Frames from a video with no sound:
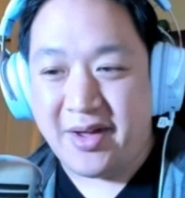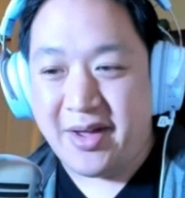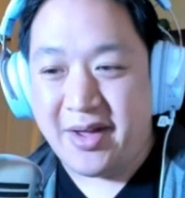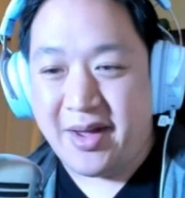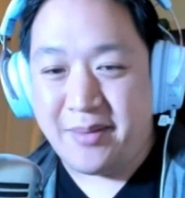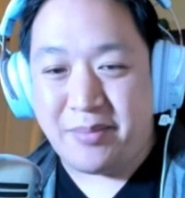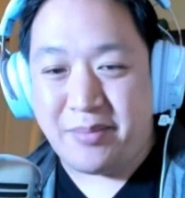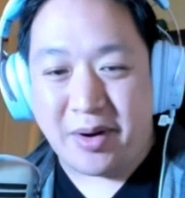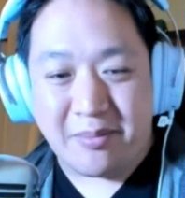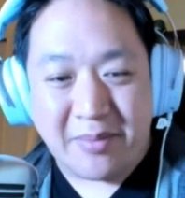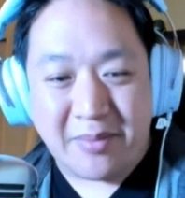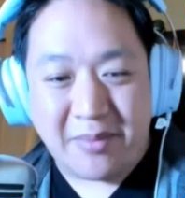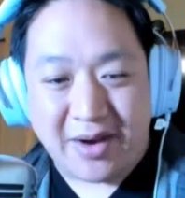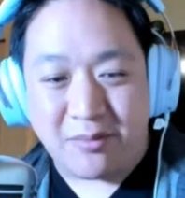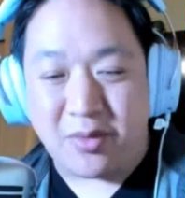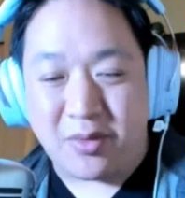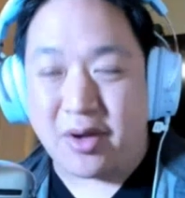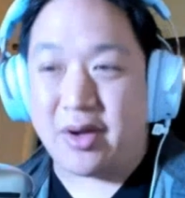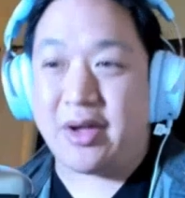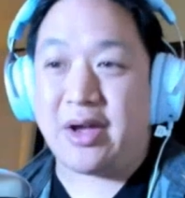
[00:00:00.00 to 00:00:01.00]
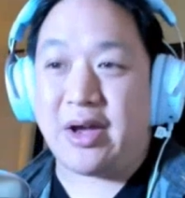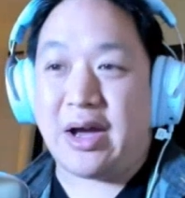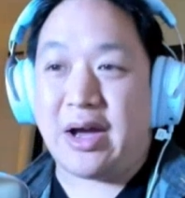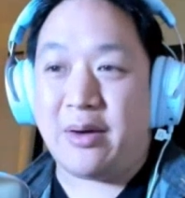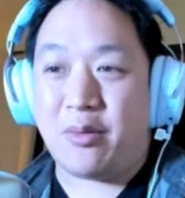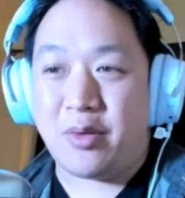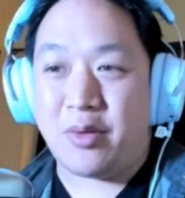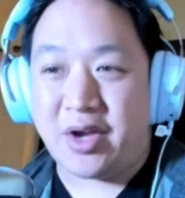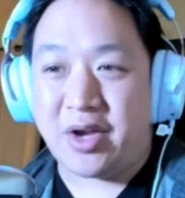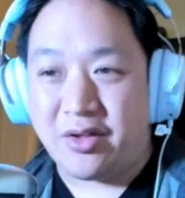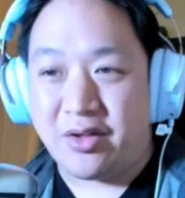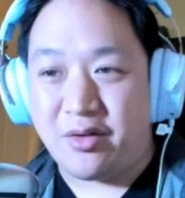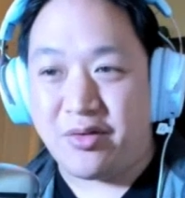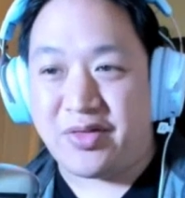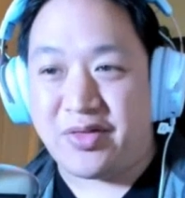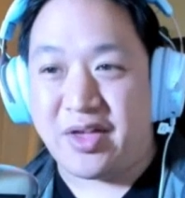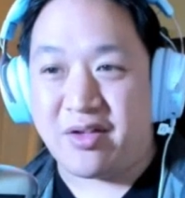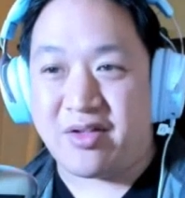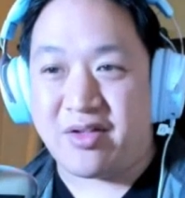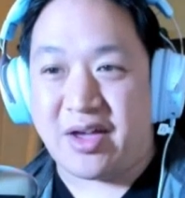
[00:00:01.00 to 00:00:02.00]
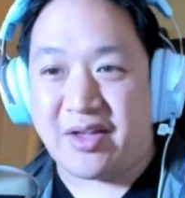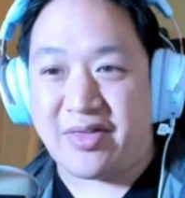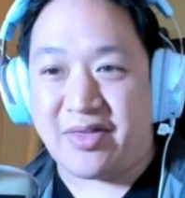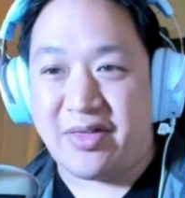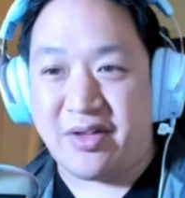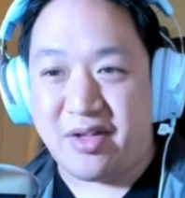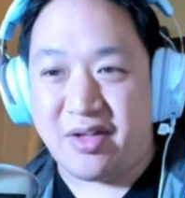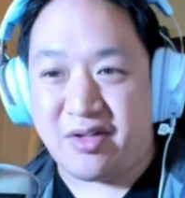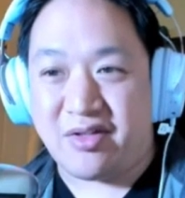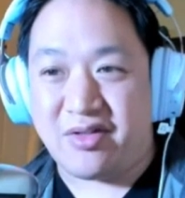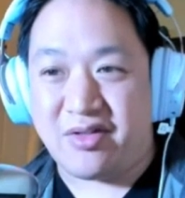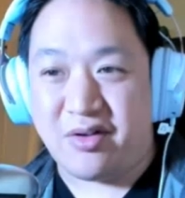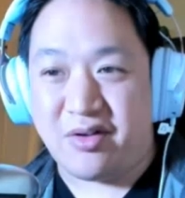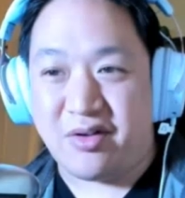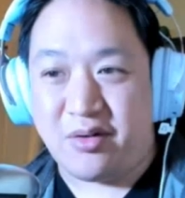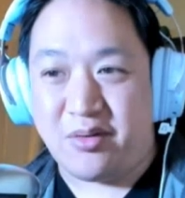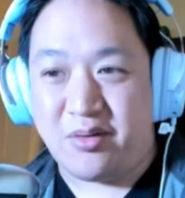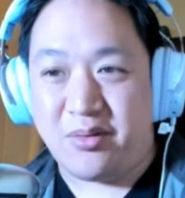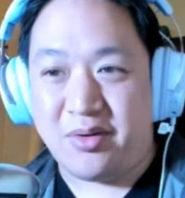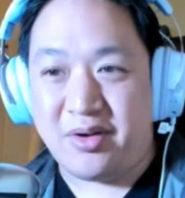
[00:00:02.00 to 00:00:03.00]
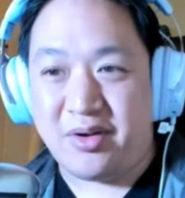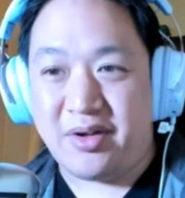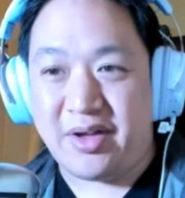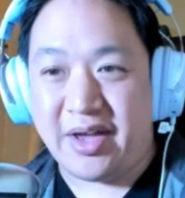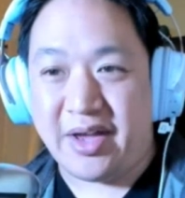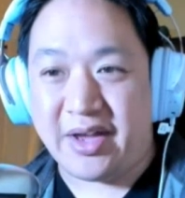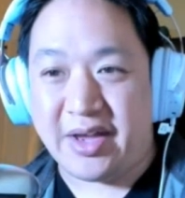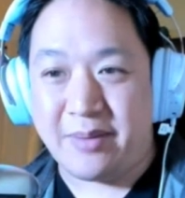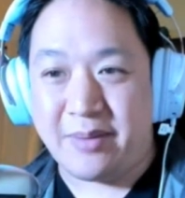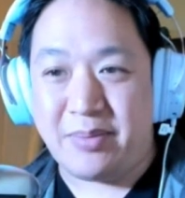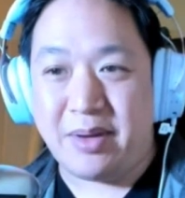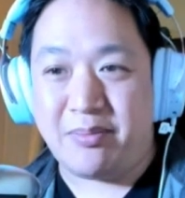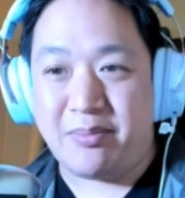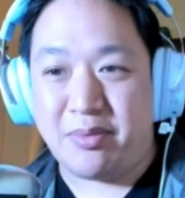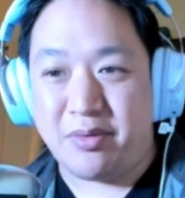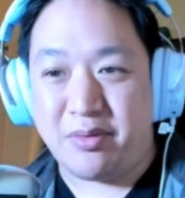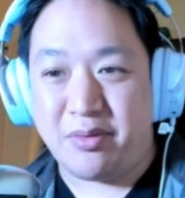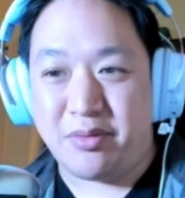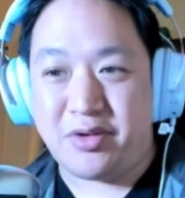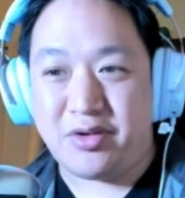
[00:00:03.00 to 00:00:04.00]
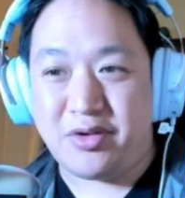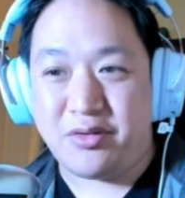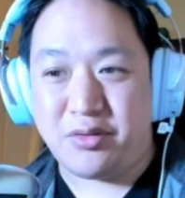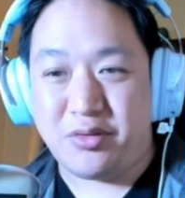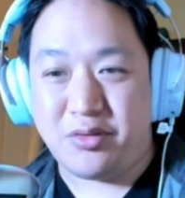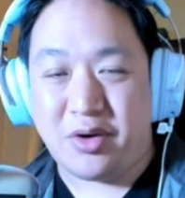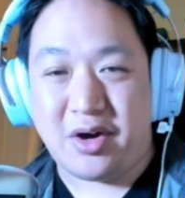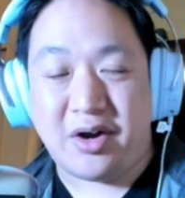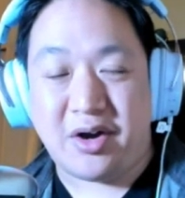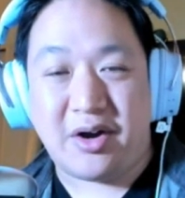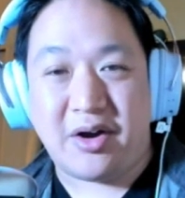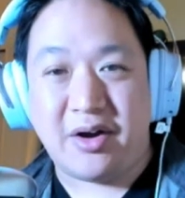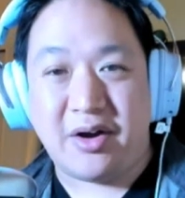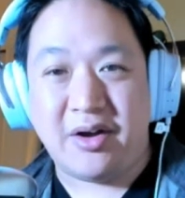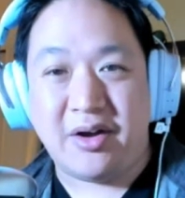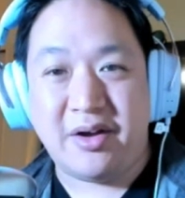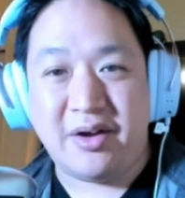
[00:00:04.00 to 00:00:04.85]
but man, we can do things like this though and get people to